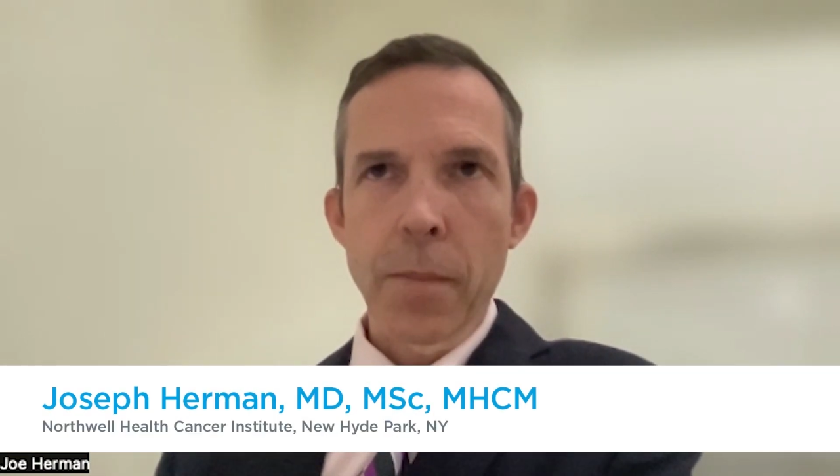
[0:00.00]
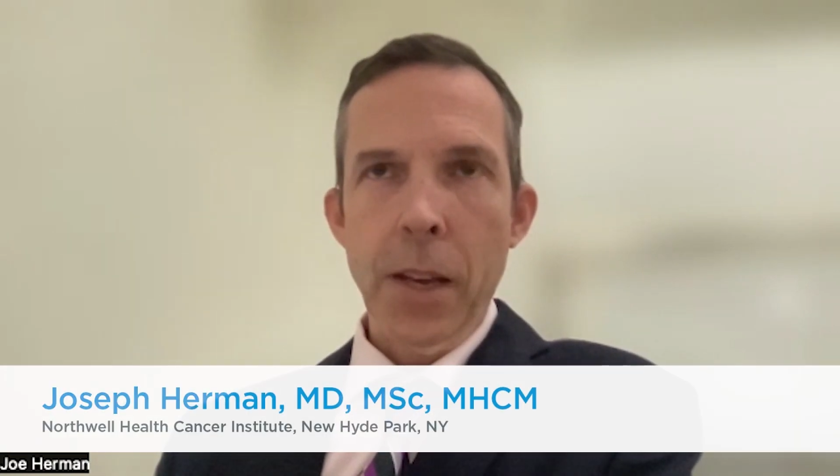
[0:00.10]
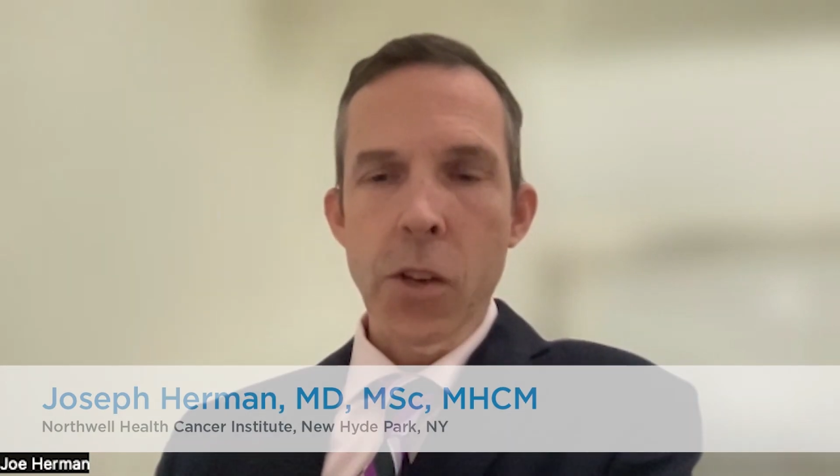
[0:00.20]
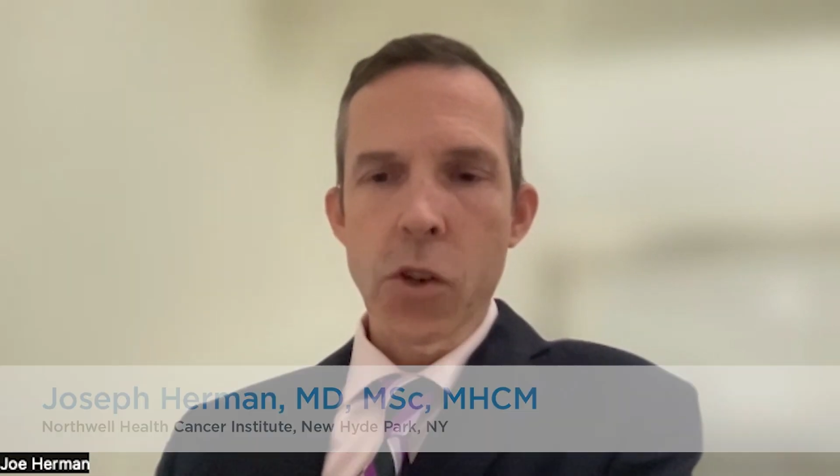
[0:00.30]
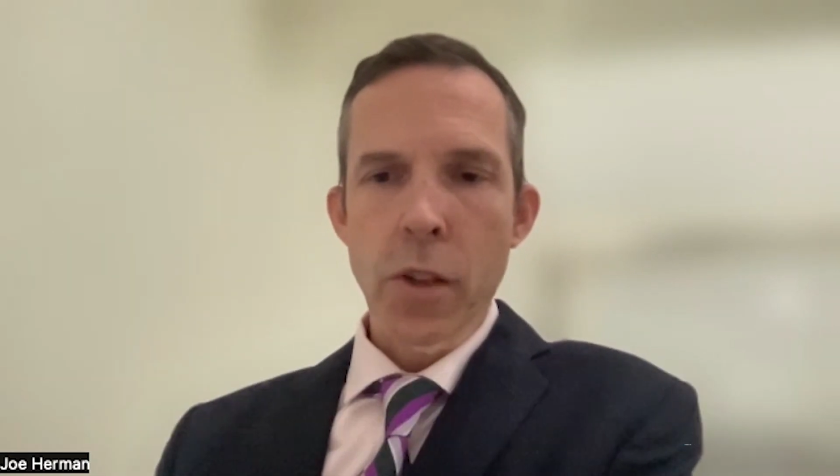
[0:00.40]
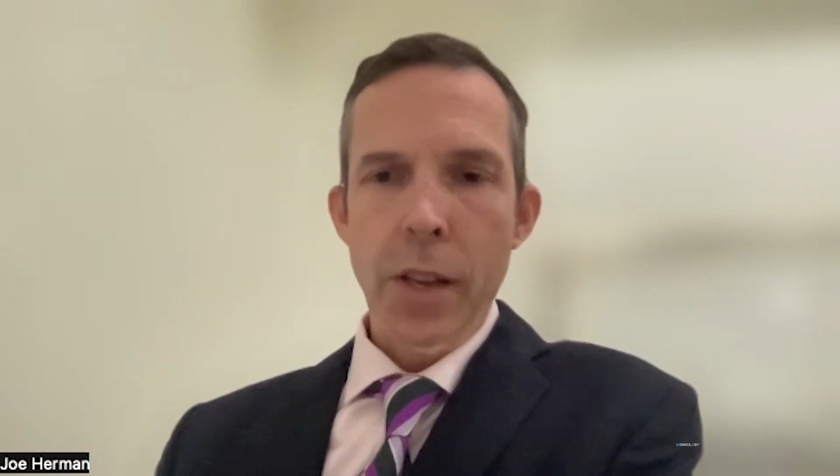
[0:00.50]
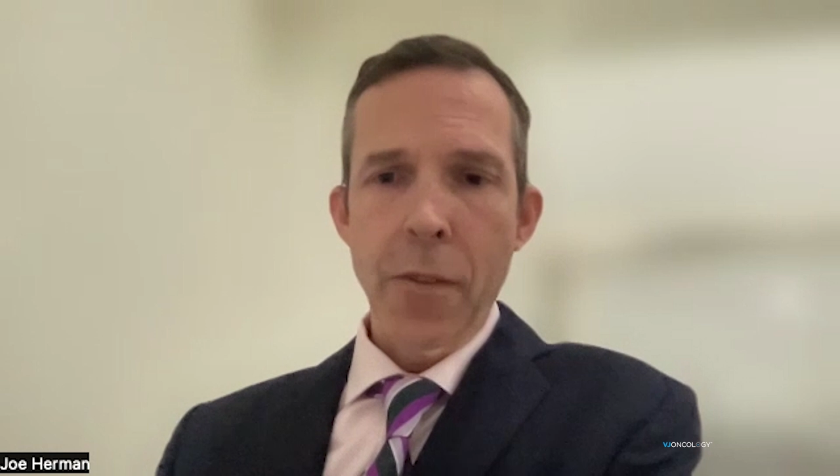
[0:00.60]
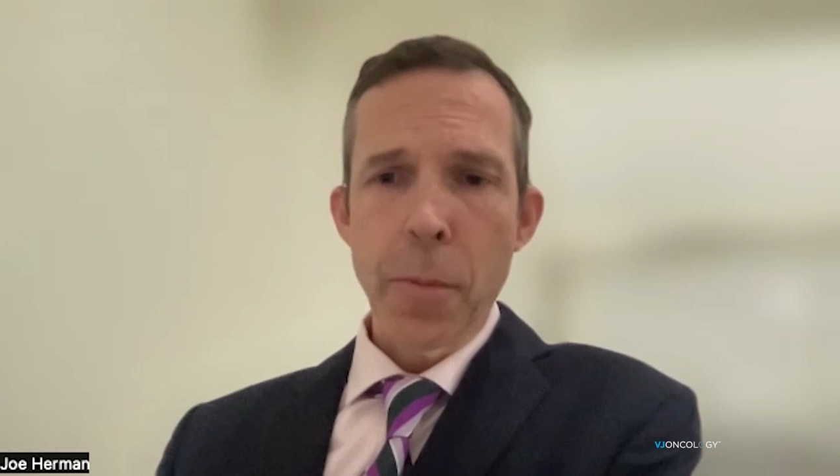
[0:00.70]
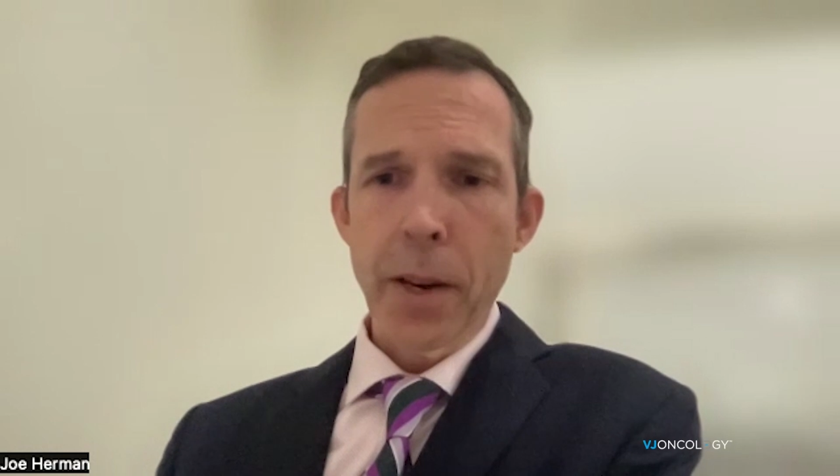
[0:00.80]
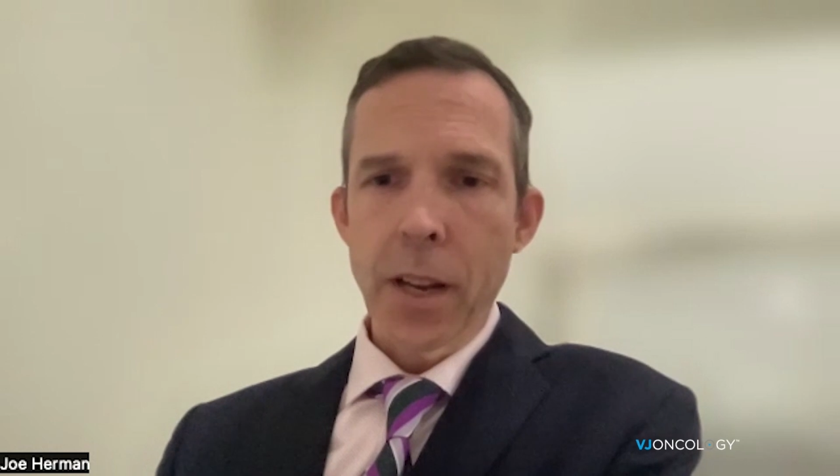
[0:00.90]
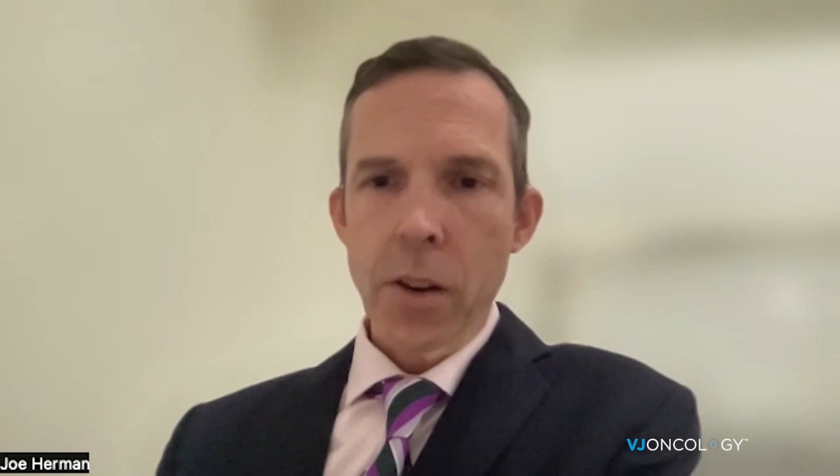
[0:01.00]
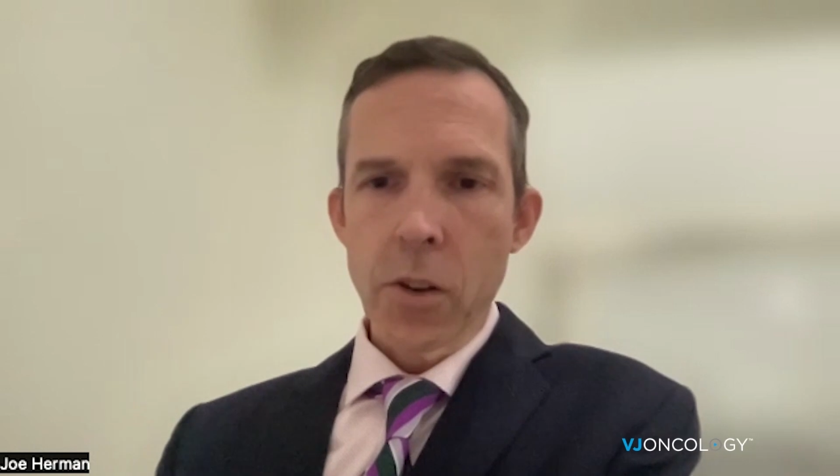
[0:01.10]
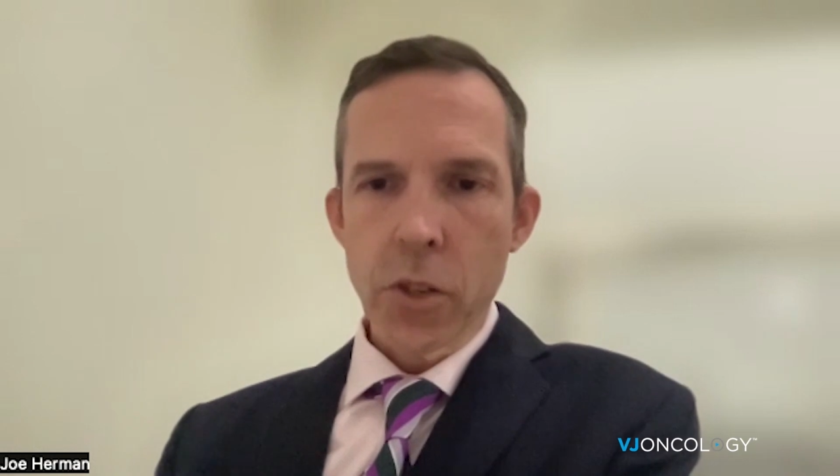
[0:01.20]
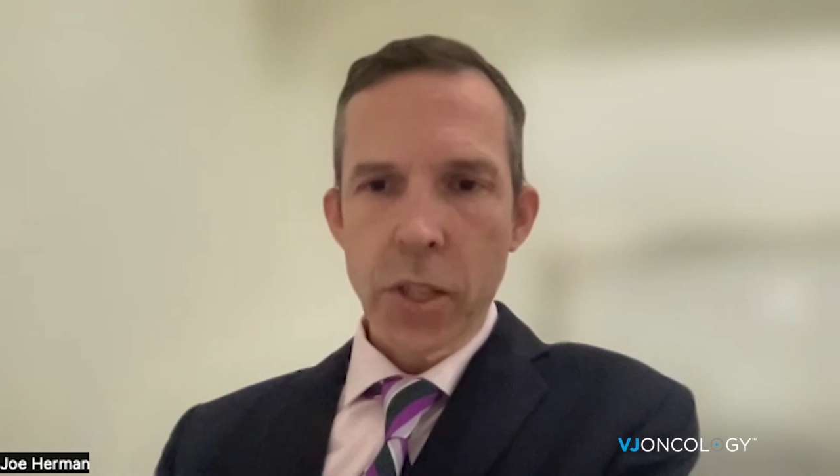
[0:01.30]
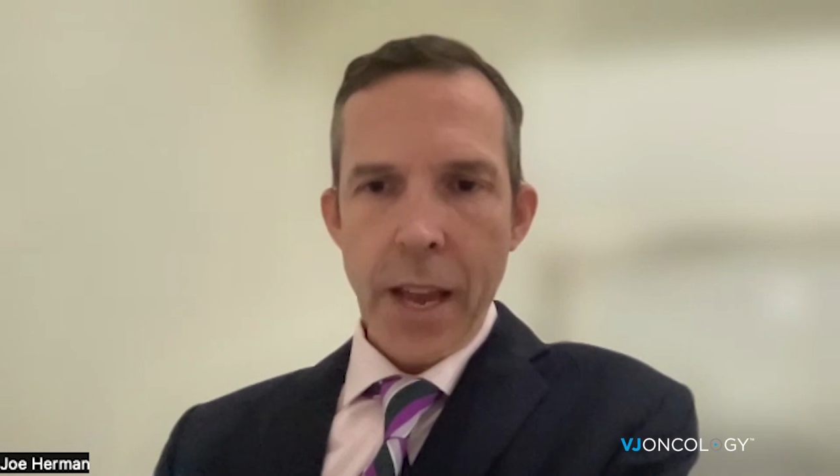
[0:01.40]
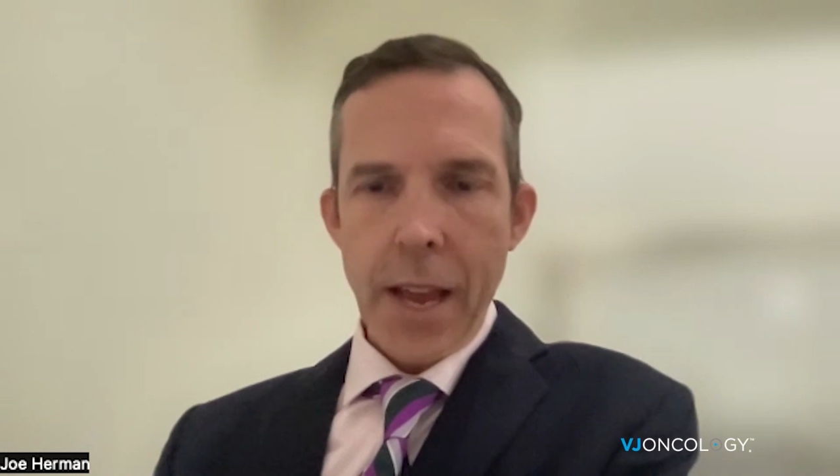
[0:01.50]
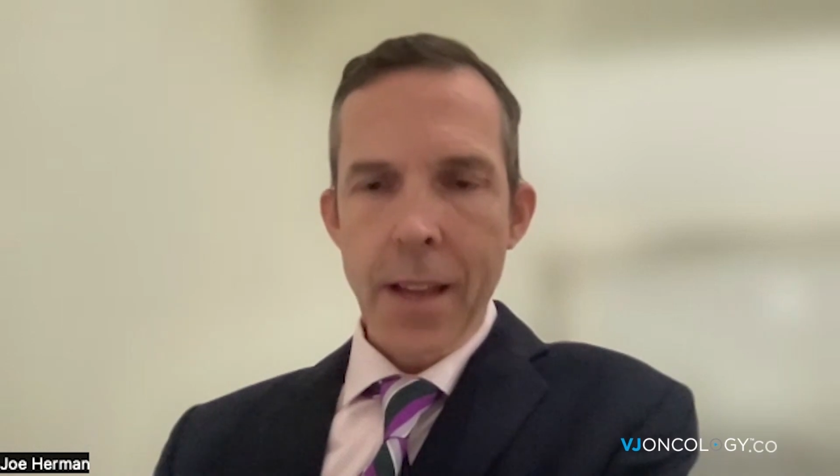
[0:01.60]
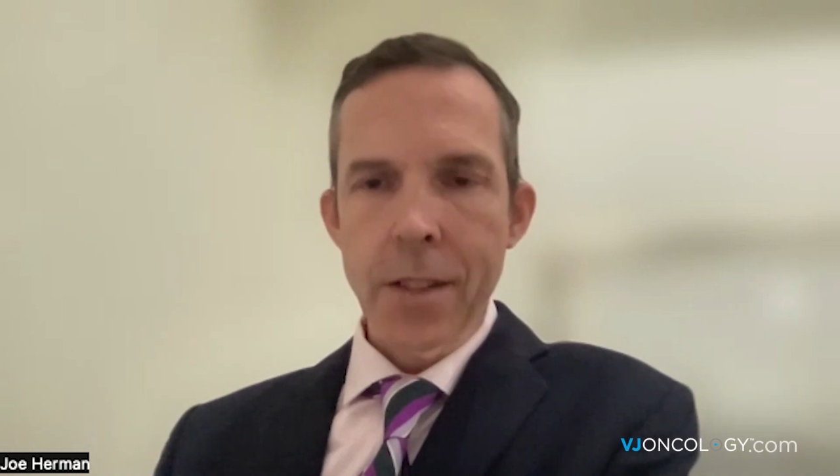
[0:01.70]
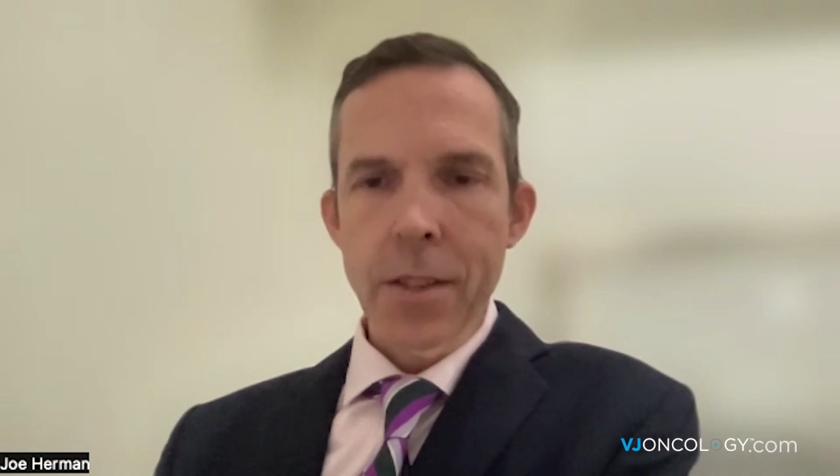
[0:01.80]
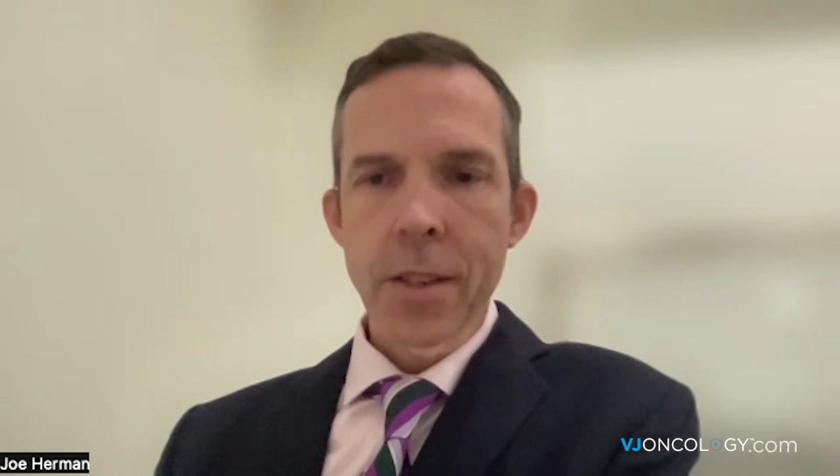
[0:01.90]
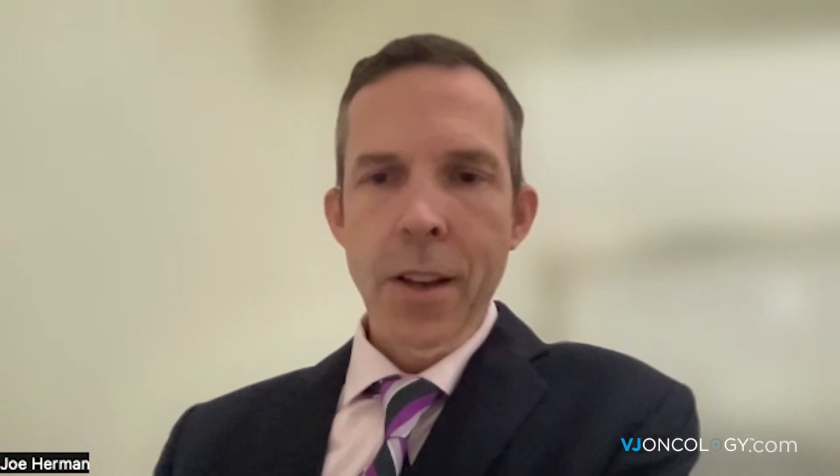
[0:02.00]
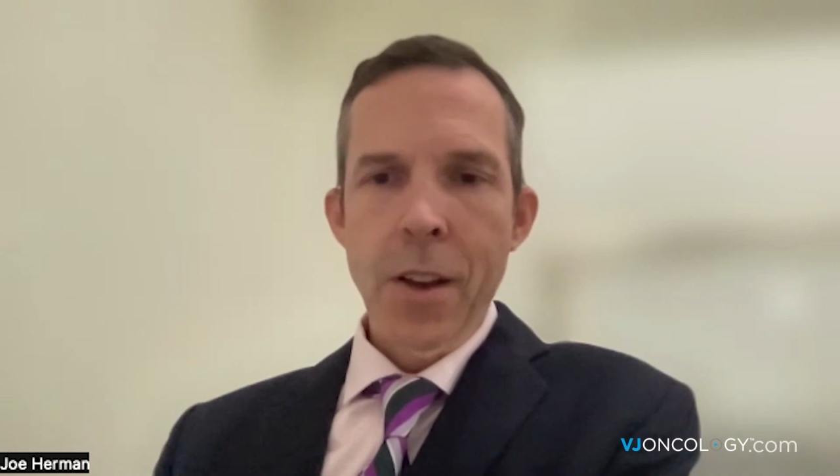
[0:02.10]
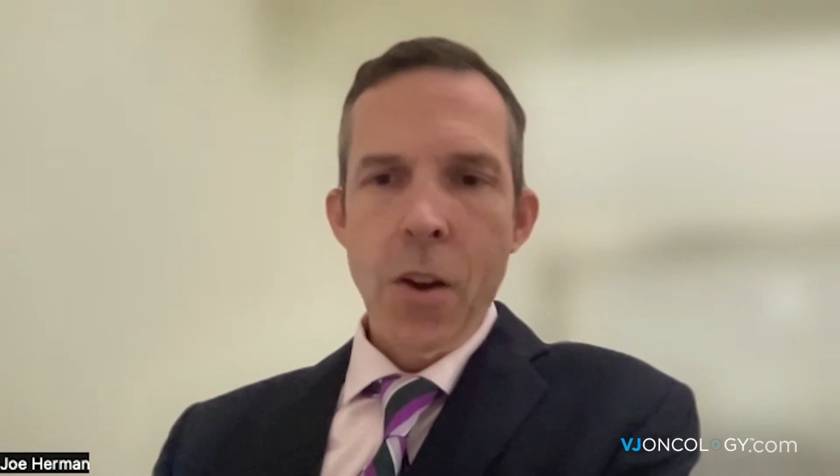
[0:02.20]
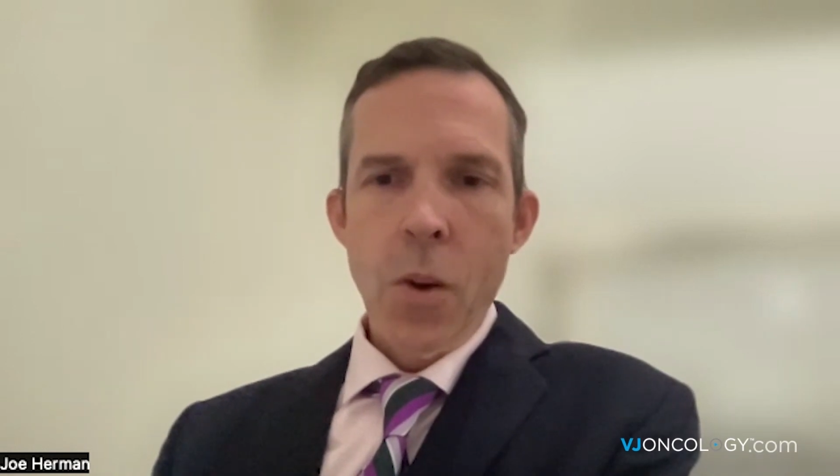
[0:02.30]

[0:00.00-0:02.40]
making sure that everybody understands